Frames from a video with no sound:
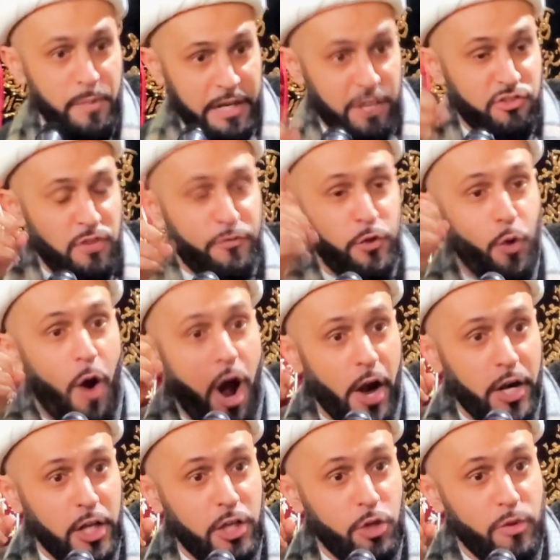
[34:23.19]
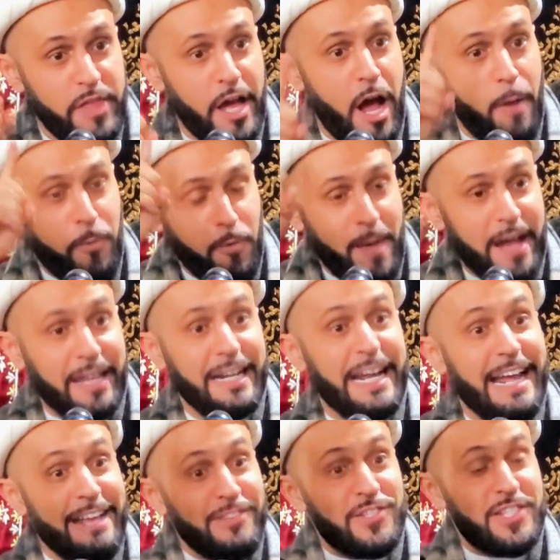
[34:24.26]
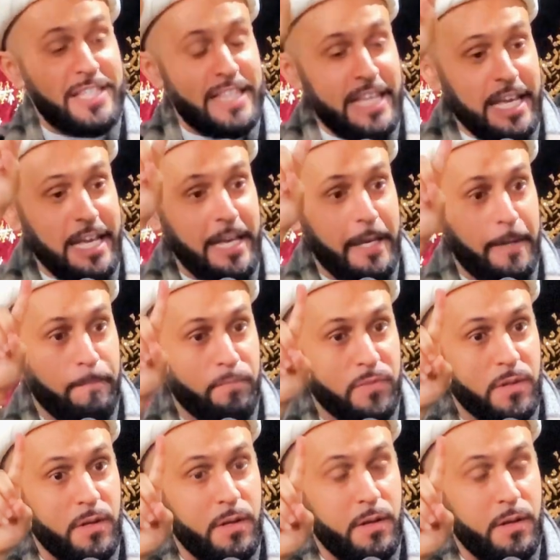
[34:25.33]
Because if you argue that Abu Bakr is the